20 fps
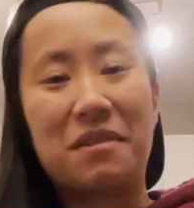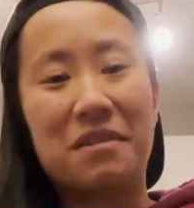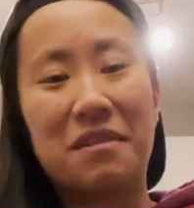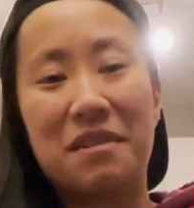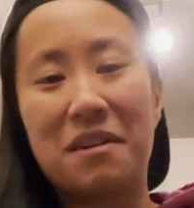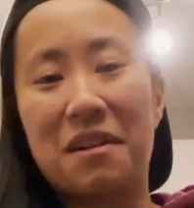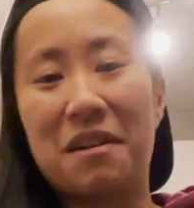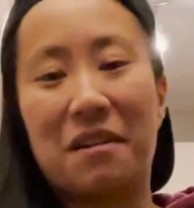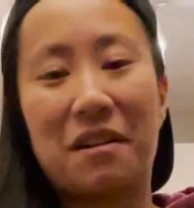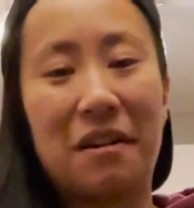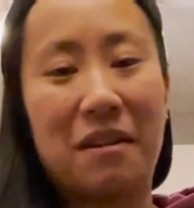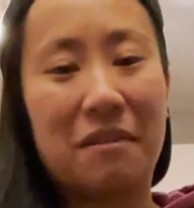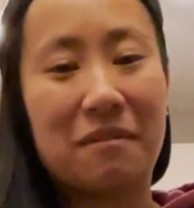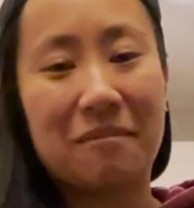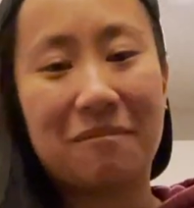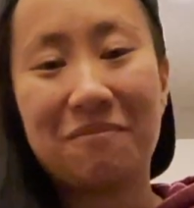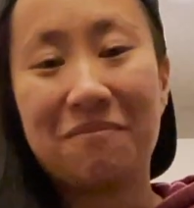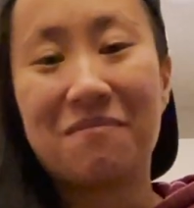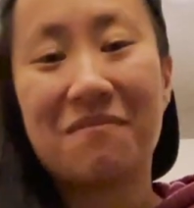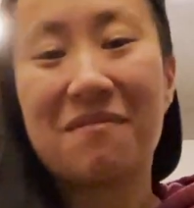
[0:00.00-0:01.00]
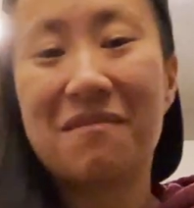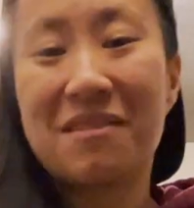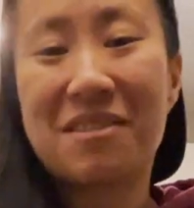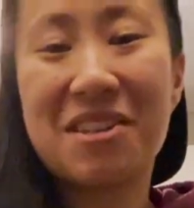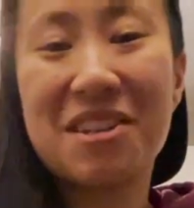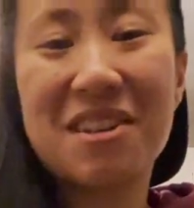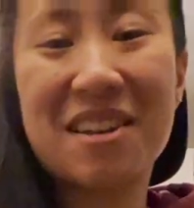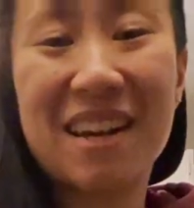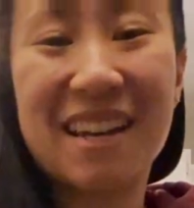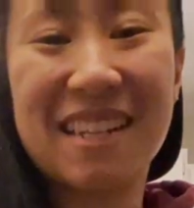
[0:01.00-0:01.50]
All right, see
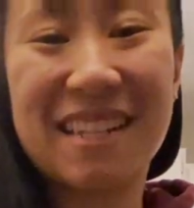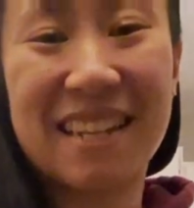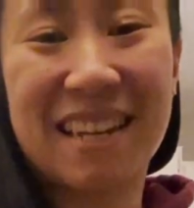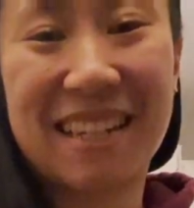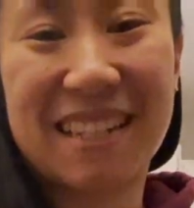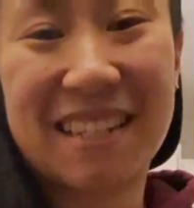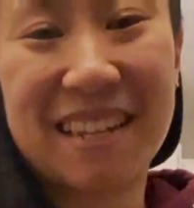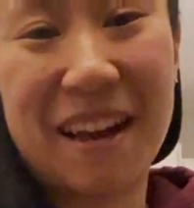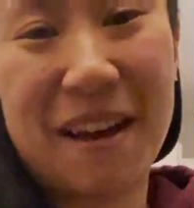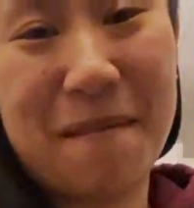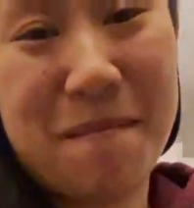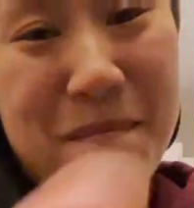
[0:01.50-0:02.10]
you guys next time.